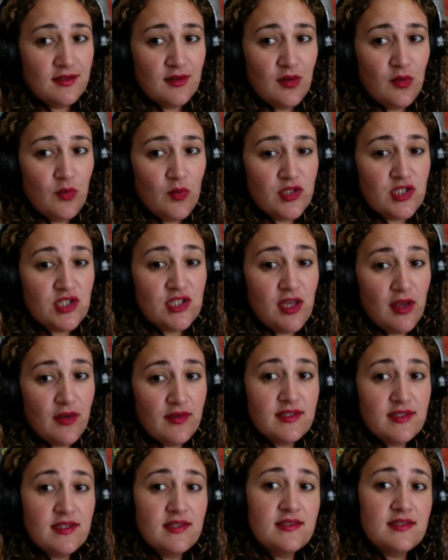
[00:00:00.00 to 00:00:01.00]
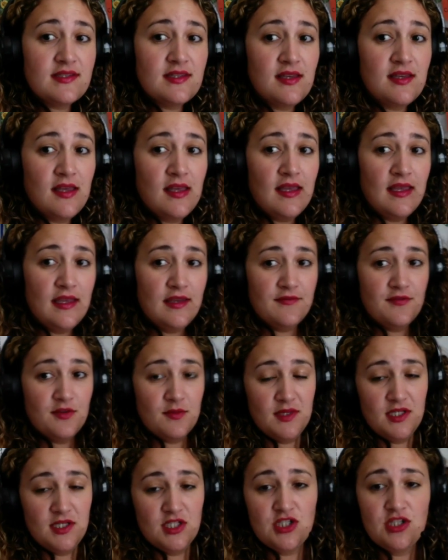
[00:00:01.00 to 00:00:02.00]
which tells us
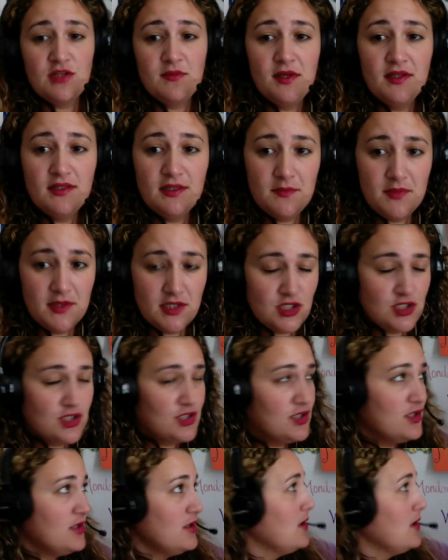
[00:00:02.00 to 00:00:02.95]
information about the picture,